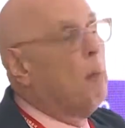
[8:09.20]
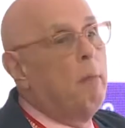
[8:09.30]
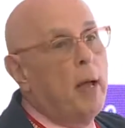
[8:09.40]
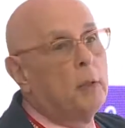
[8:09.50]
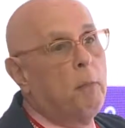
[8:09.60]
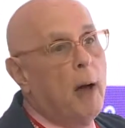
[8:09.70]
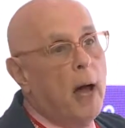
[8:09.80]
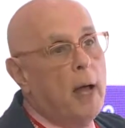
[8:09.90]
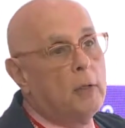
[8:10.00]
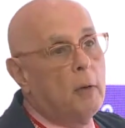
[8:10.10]
Best
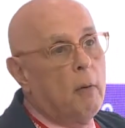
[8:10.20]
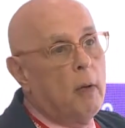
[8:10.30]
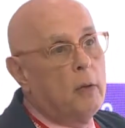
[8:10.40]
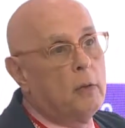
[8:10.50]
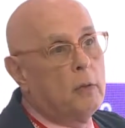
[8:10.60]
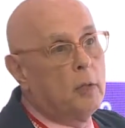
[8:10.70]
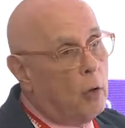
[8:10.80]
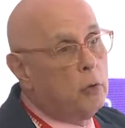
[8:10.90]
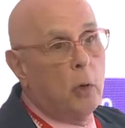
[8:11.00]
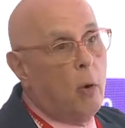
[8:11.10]
Buy
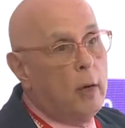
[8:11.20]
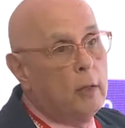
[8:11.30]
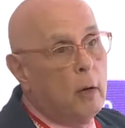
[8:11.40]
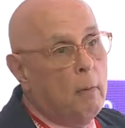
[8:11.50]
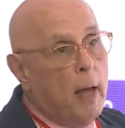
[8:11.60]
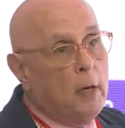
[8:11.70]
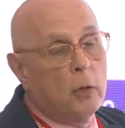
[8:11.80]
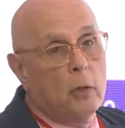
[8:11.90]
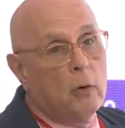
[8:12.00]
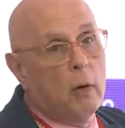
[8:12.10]
sells toys, a
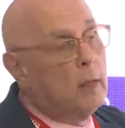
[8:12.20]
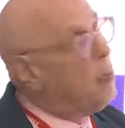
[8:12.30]
major